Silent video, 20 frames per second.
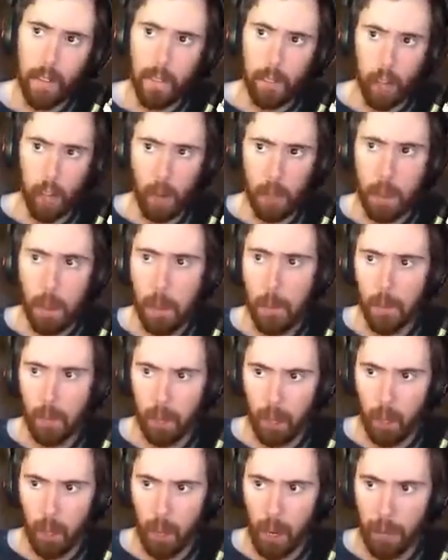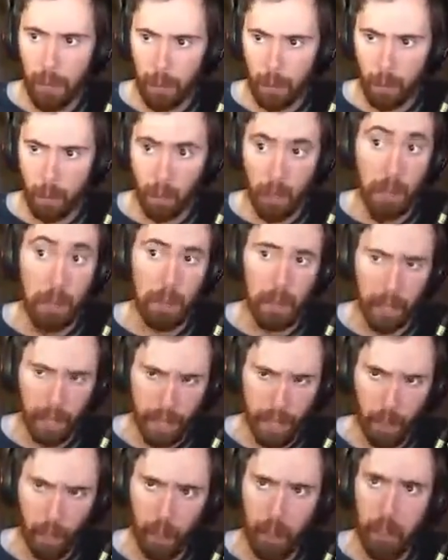There are people that don't have a stream that
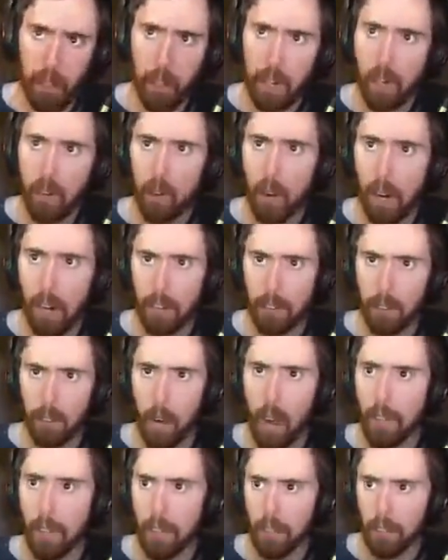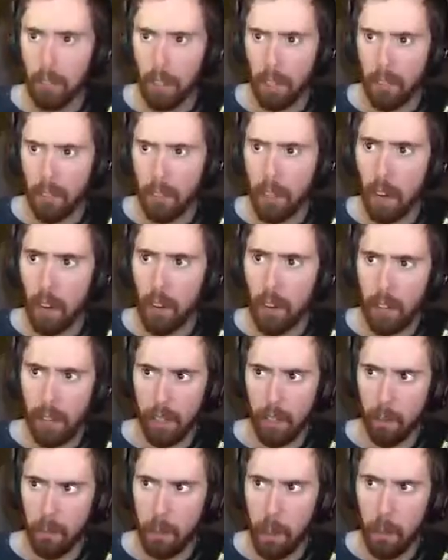care, right? So obviously it's not
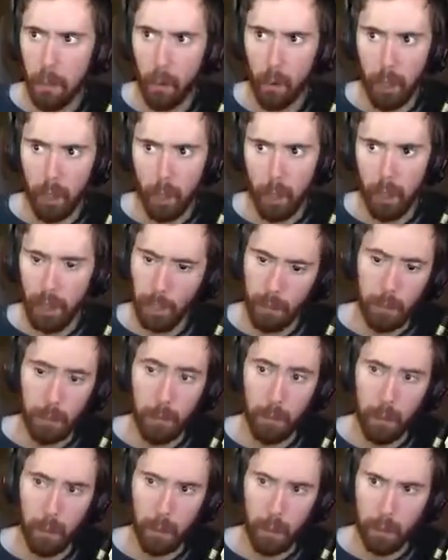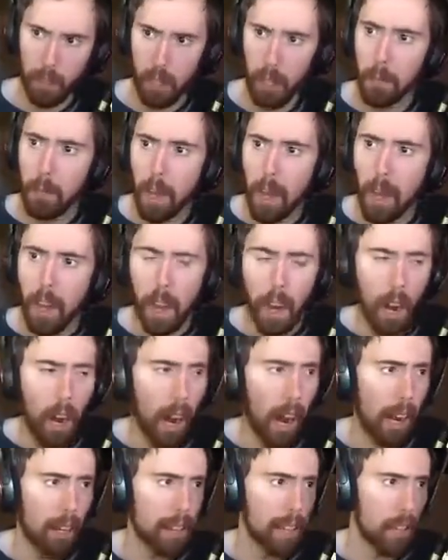like just people are doing it for viewership.
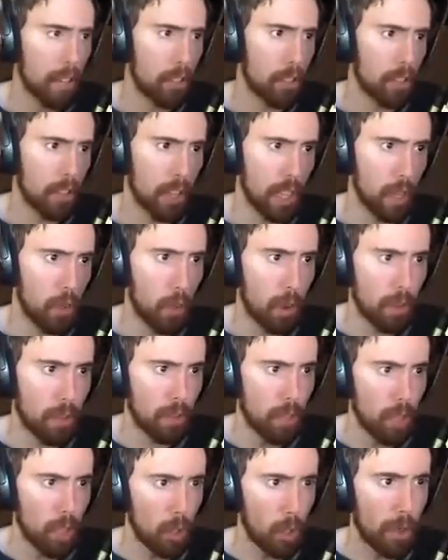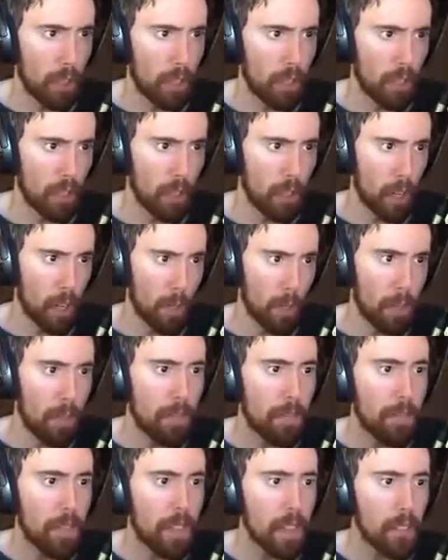I think it's just like a weird situation, you know what I mean?
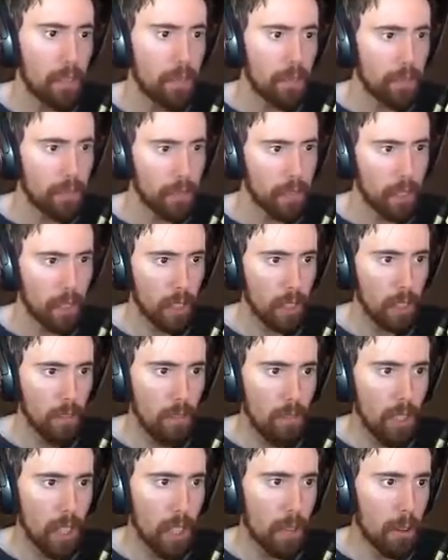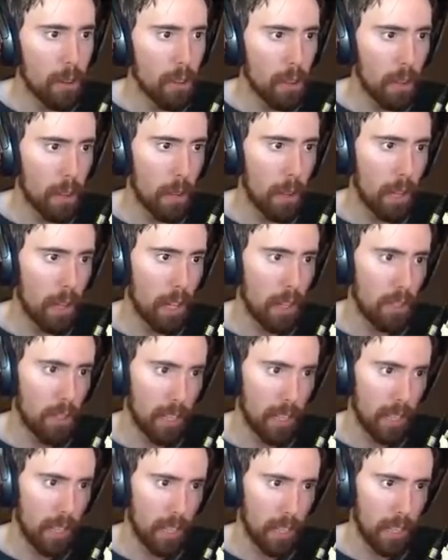Remember something about not
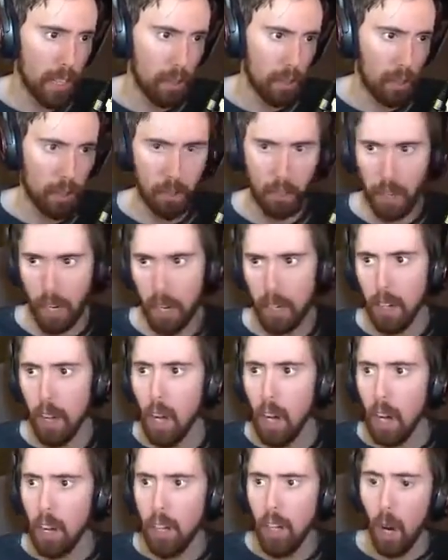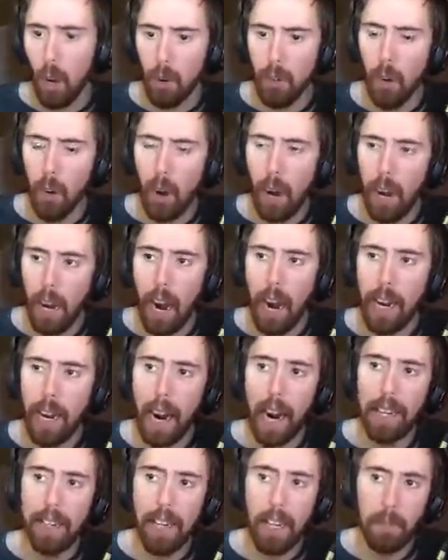taking anything as long as you can? No,
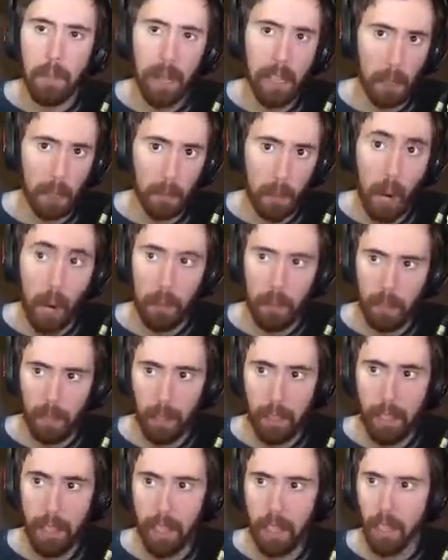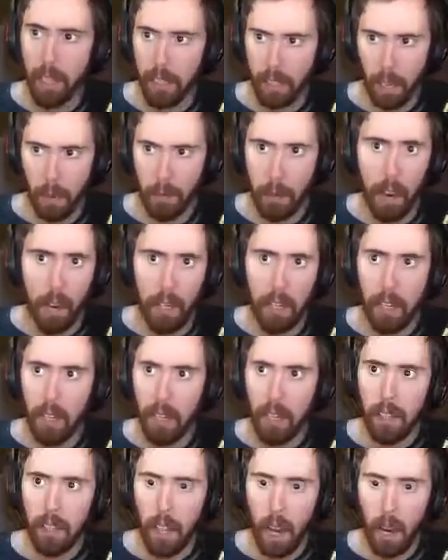I did make the promise. I did. Like, I'm
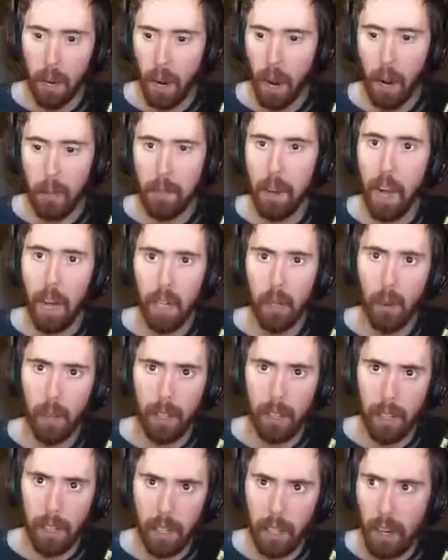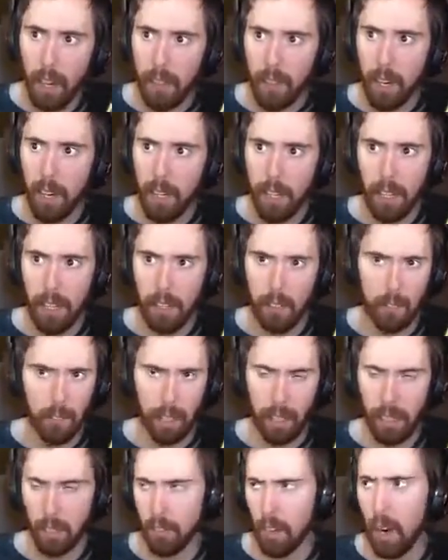not going to deny that. It's
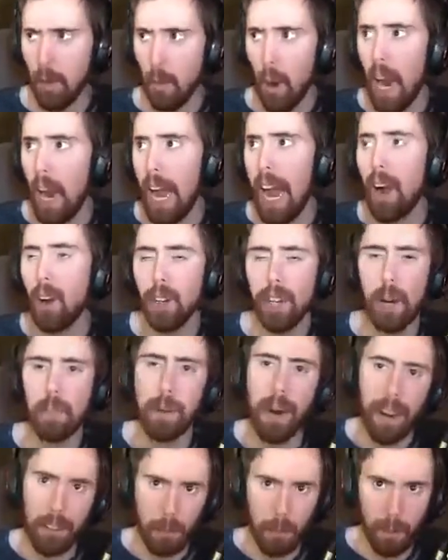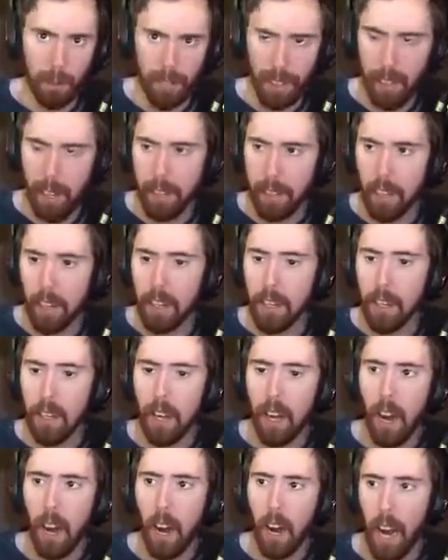like, why? How could I possibly deny that?
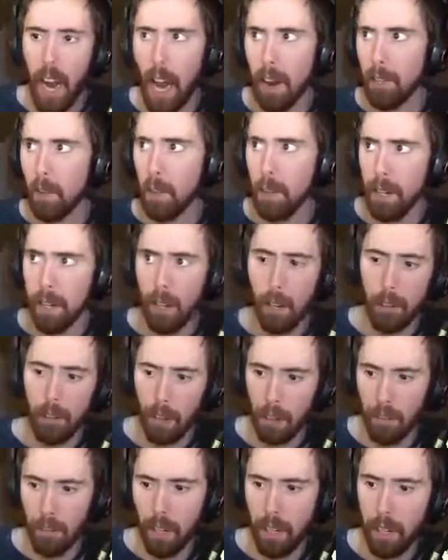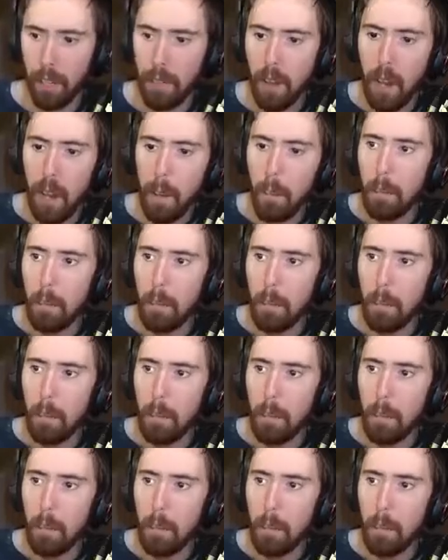Everybody knows I said it.